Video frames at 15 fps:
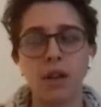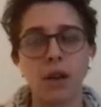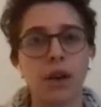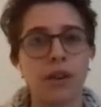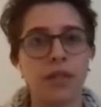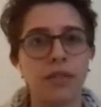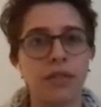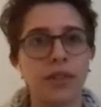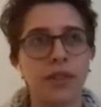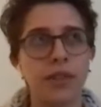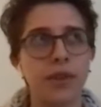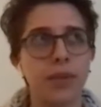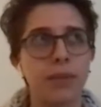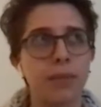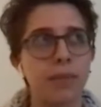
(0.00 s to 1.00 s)
a lot of
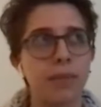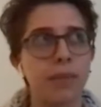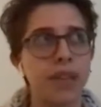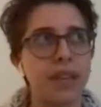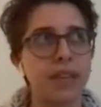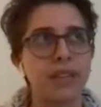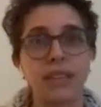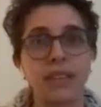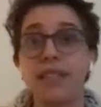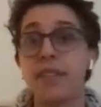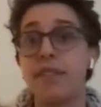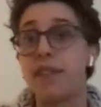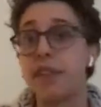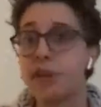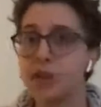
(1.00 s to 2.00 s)
the things like
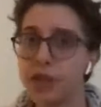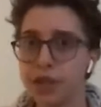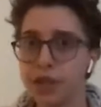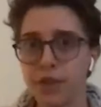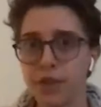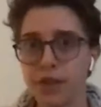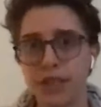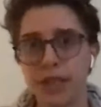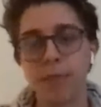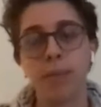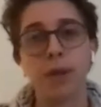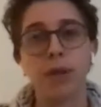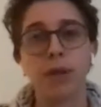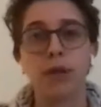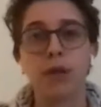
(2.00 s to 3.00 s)
definitions, for
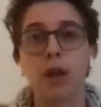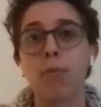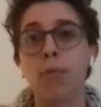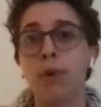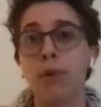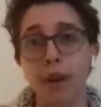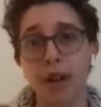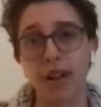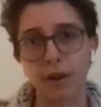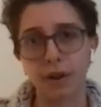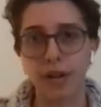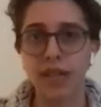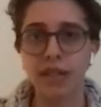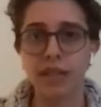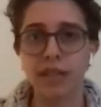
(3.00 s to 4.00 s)
example, are a lot more
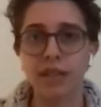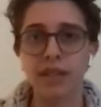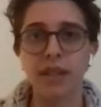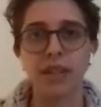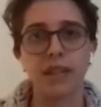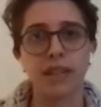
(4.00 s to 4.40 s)
rigorous,